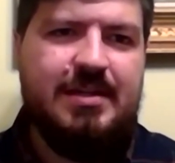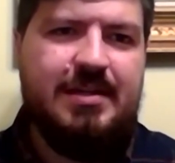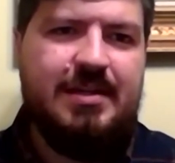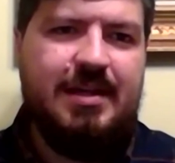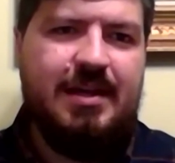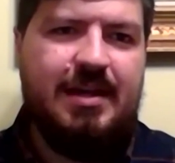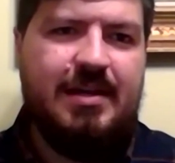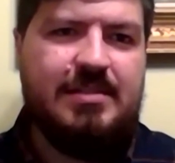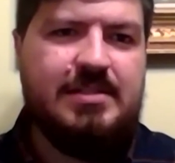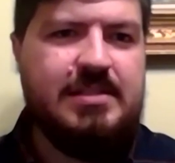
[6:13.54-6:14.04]

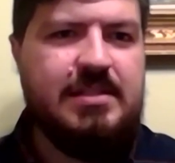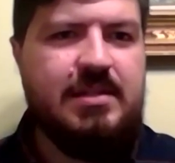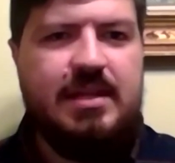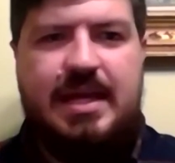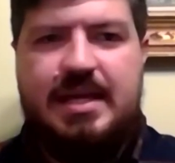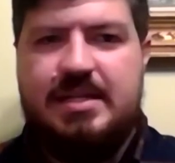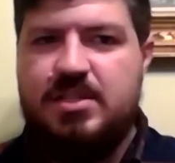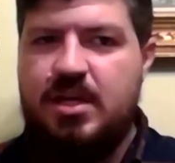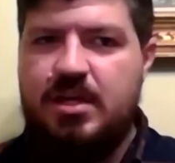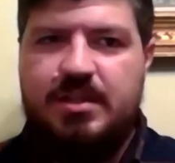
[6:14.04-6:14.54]
Uh, it still
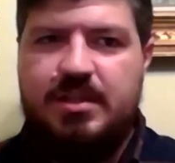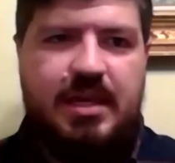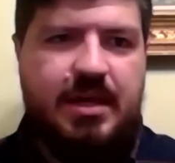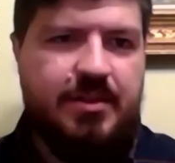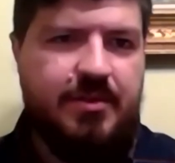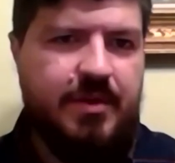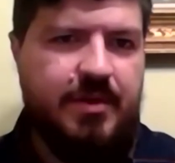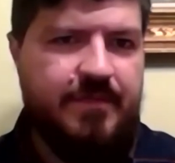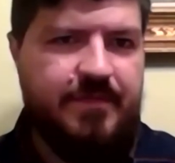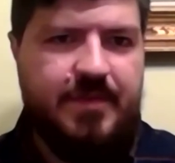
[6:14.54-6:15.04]
has all the
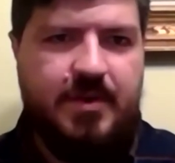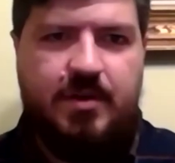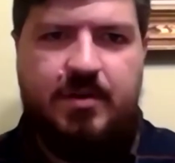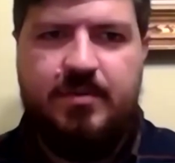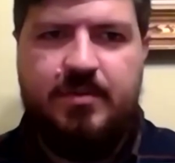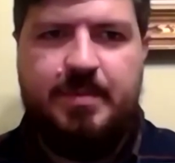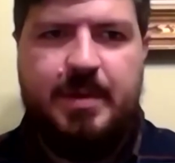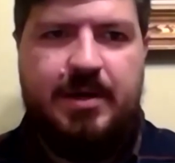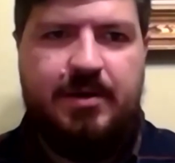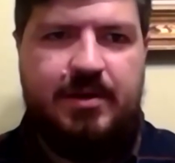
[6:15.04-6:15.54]
other info
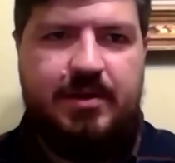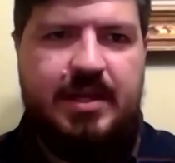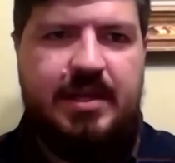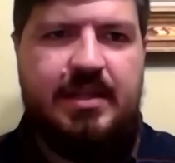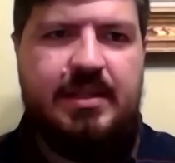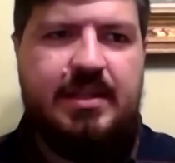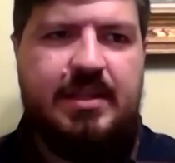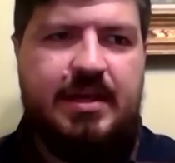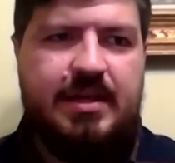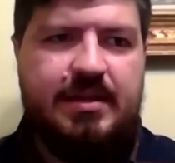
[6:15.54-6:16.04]
about
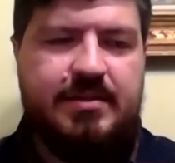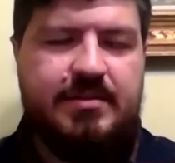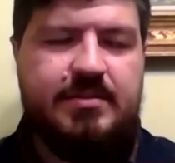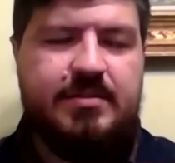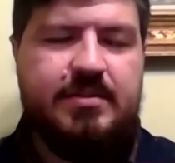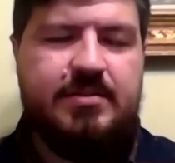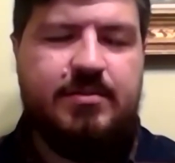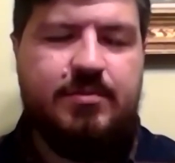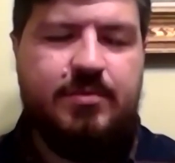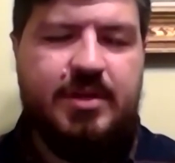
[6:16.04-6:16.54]
getting that
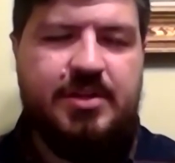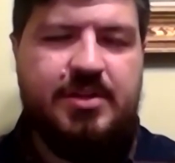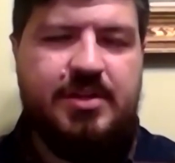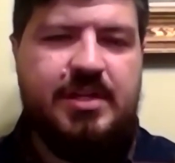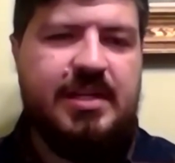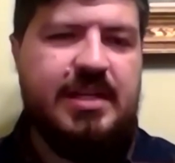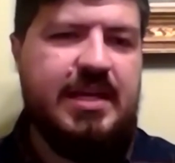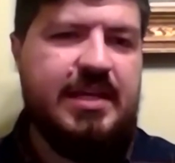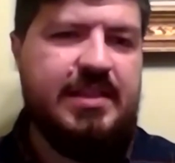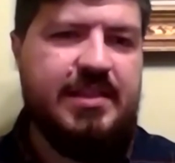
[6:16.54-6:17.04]
when you need
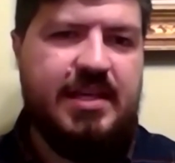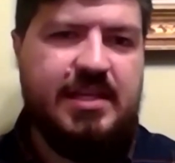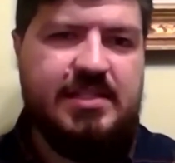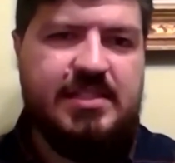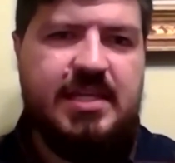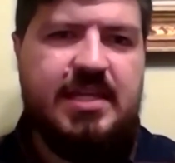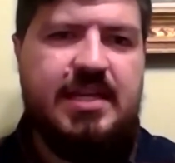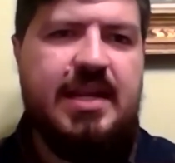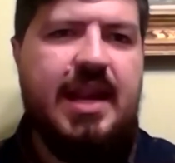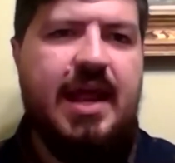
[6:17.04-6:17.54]
to get things
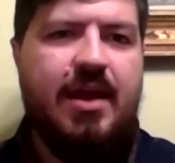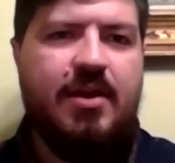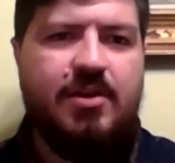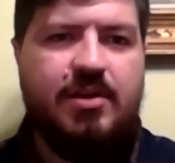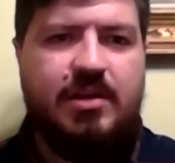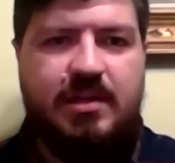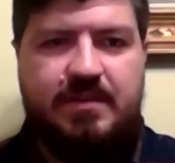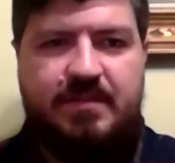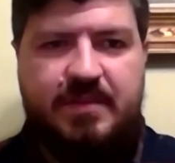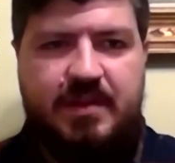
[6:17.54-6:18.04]
in and how you
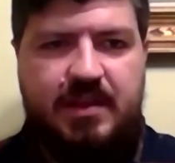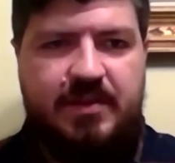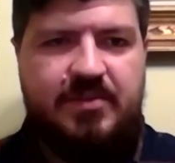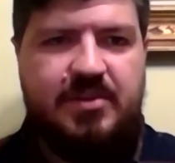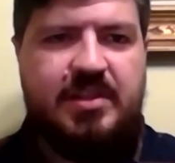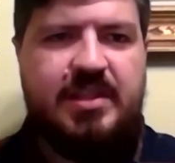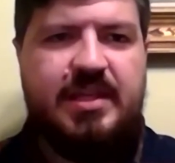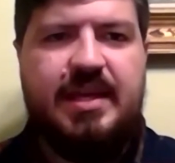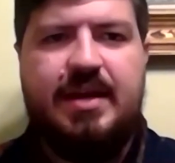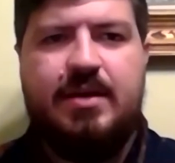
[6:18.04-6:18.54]
need to fill
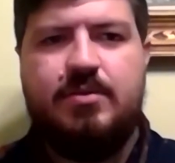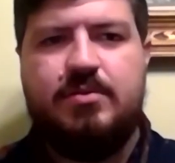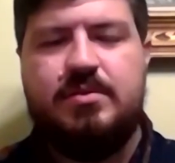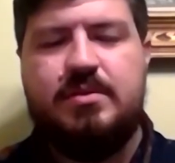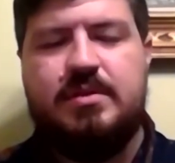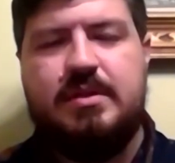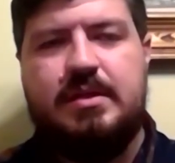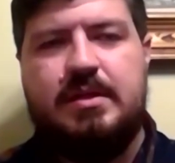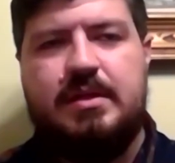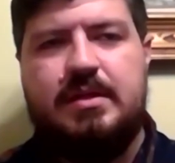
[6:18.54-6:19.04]
everything out.
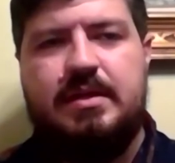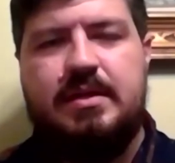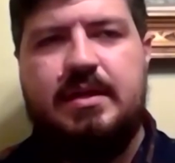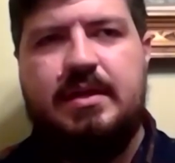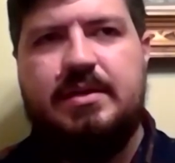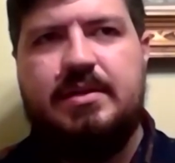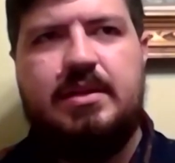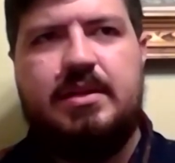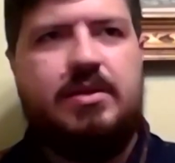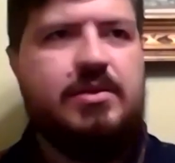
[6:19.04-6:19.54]

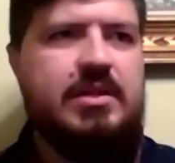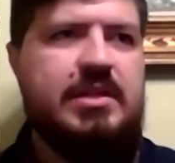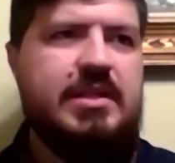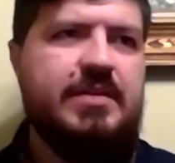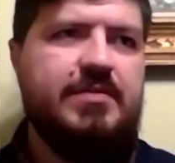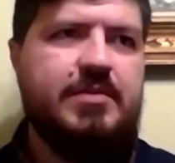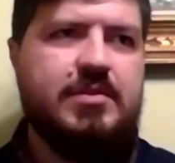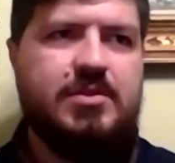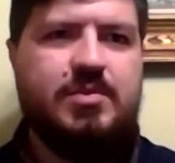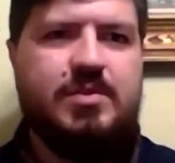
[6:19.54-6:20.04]
The only
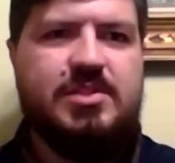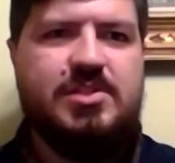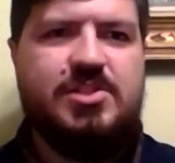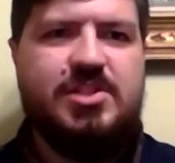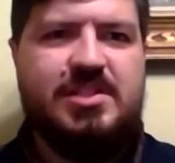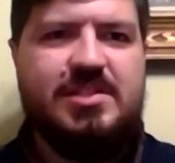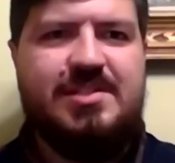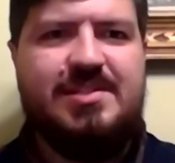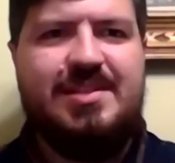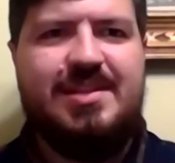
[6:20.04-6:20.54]
difference was
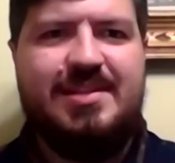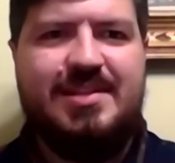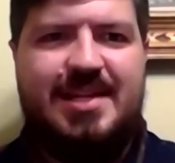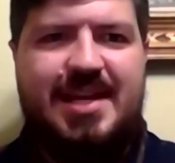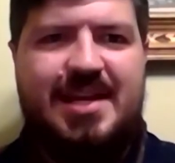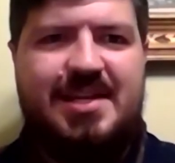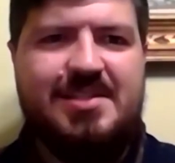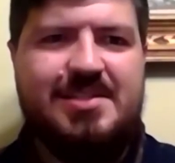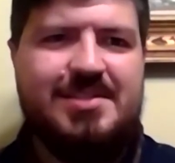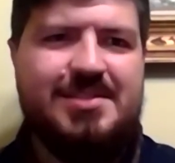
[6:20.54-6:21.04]
just the
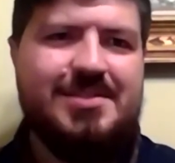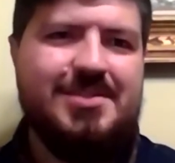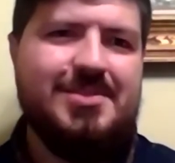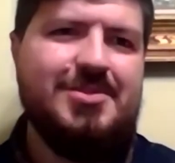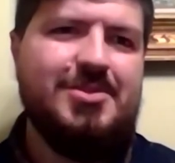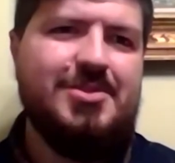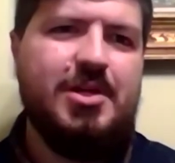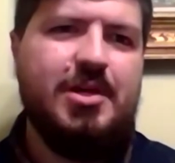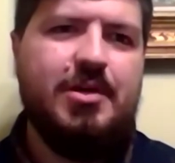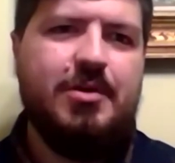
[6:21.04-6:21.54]
dates.
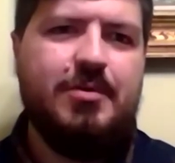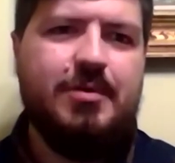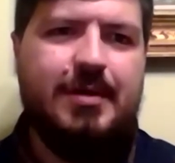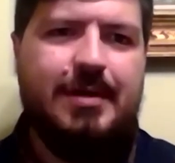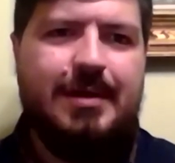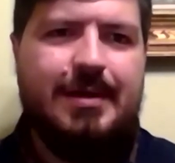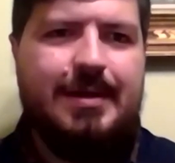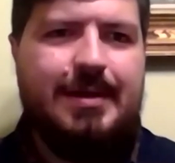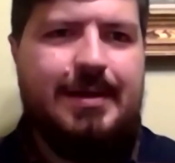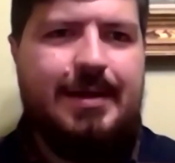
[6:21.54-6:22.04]
So,
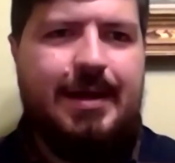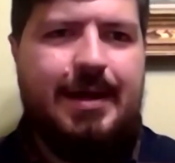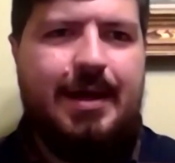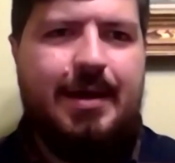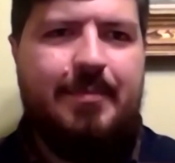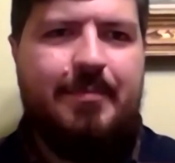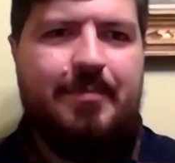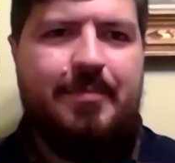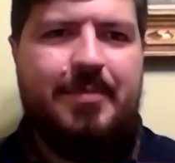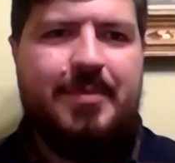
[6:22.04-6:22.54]

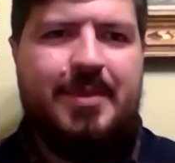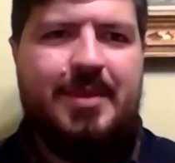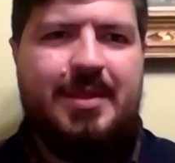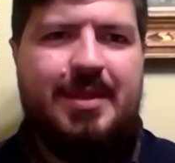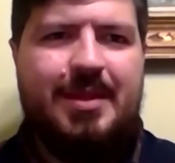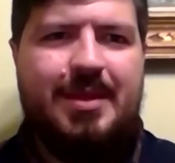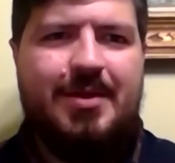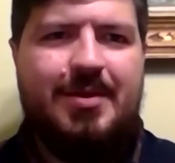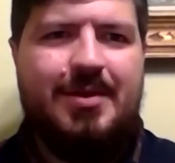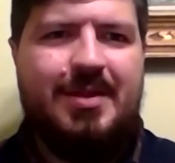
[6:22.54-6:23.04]
um,
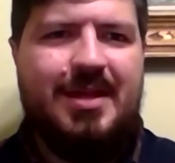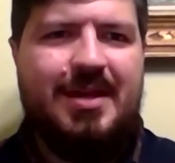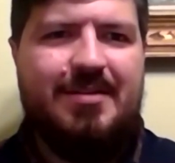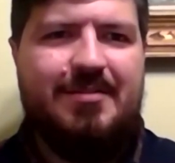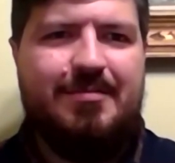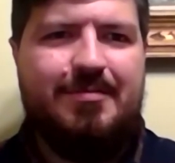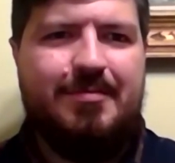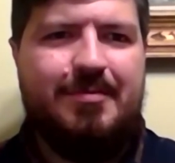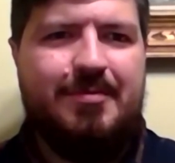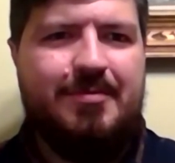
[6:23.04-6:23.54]
you know, a lot
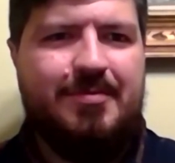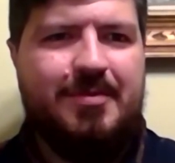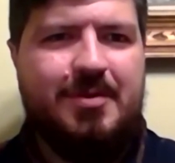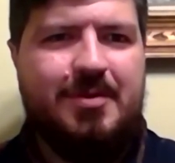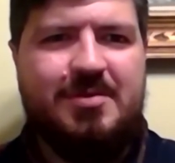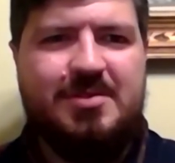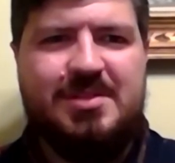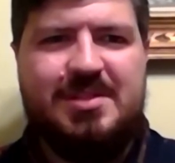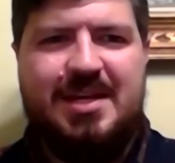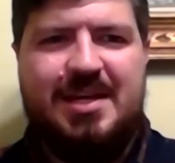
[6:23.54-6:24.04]
of
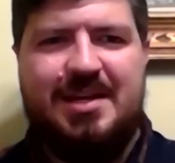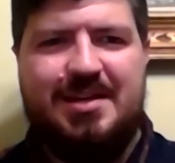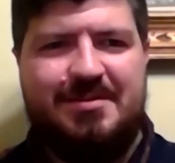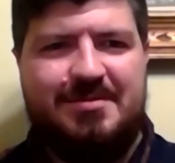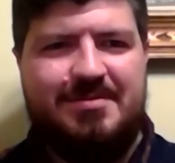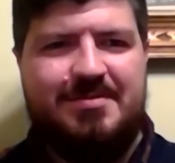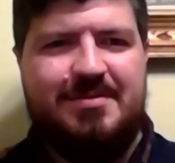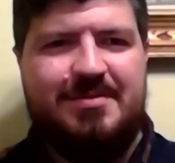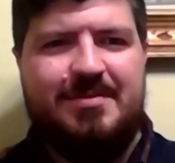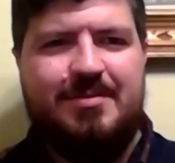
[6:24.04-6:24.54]
folks kind of
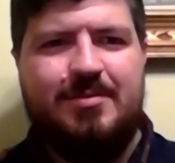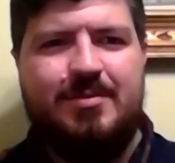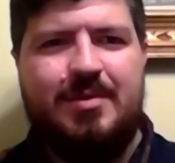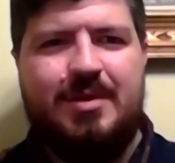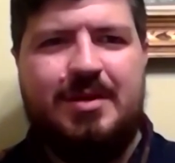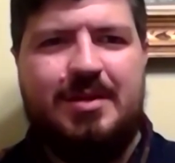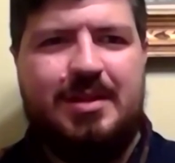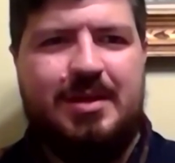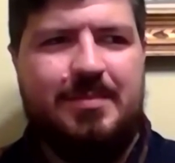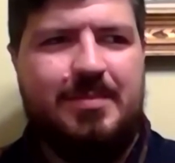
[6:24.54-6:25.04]
went
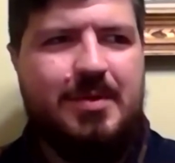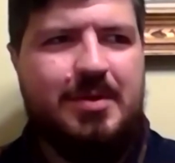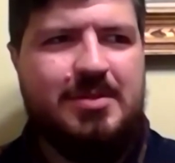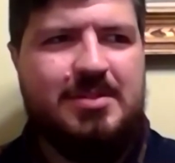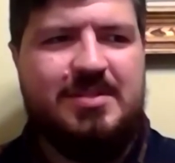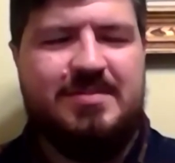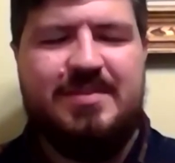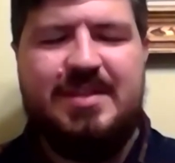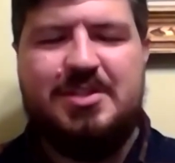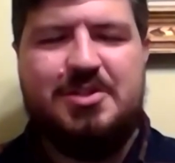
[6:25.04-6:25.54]
on the approach
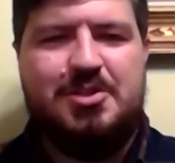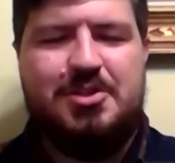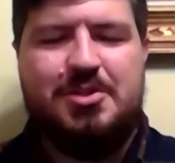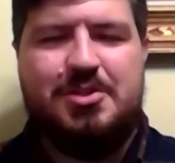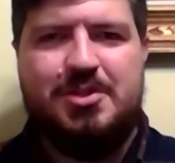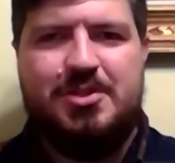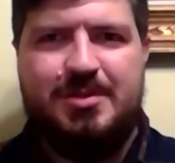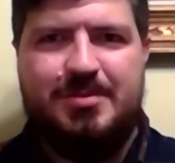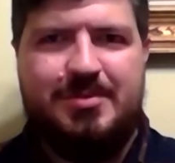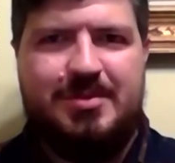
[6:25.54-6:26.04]
of they just
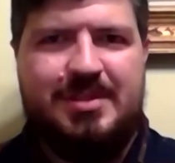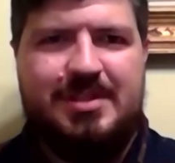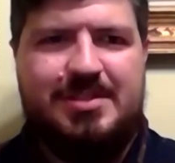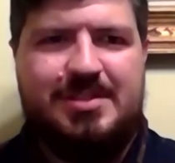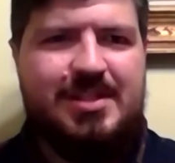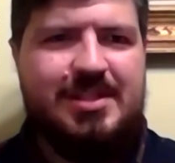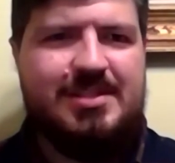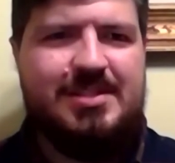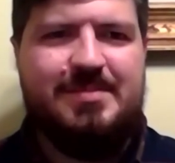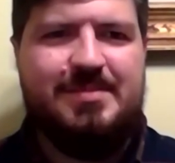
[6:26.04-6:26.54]
assumed when they
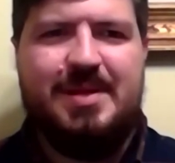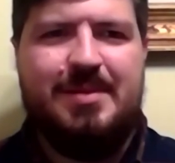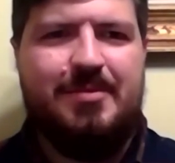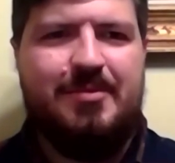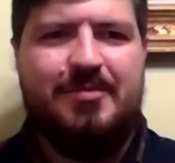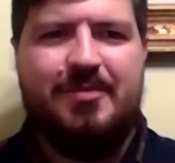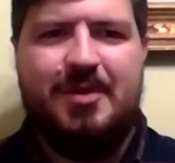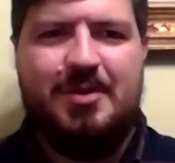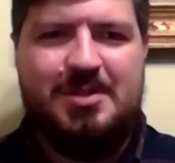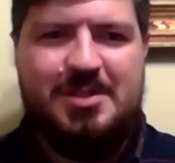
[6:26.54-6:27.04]
saw September
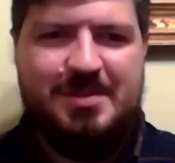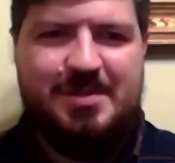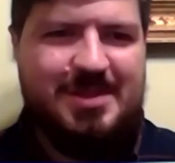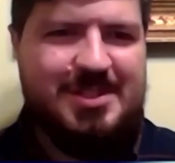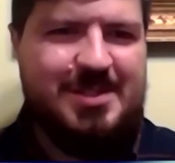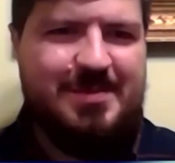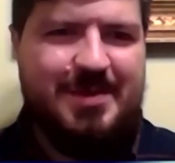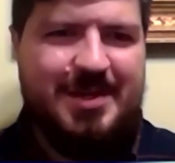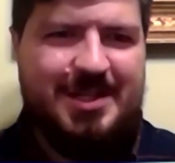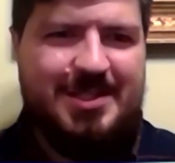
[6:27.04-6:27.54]
1st, it must
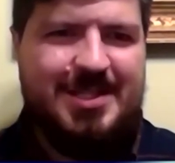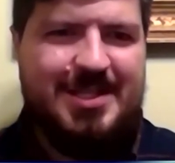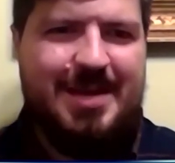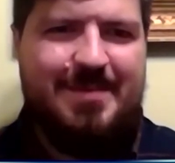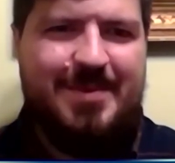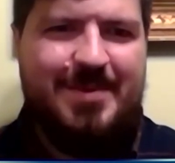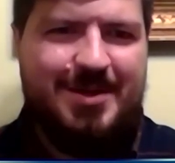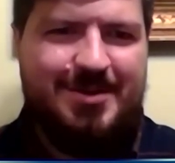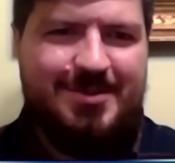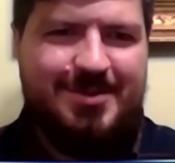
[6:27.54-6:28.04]
have been a
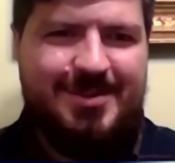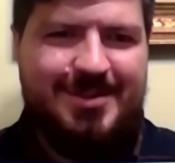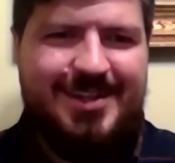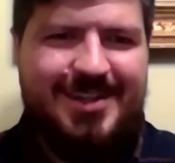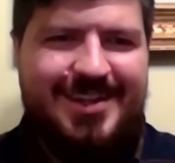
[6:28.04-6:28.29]
typo.